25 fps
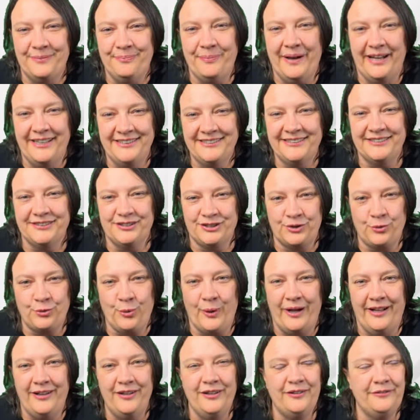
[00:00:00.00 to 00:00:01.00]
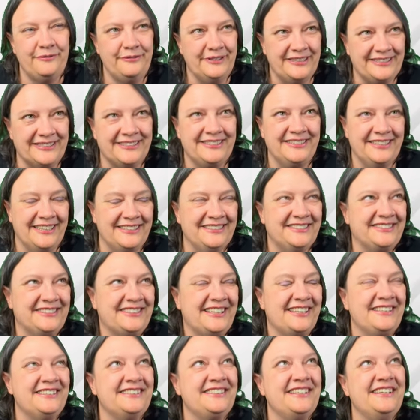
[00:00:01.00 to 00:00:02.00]
basis 12 in
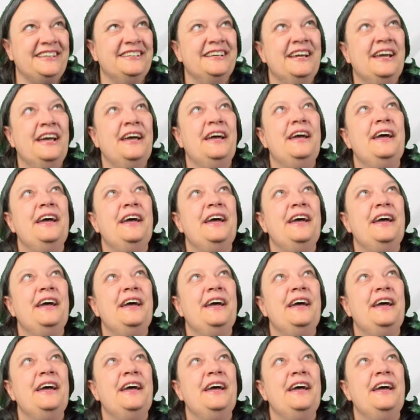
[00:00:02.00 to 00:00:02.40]
60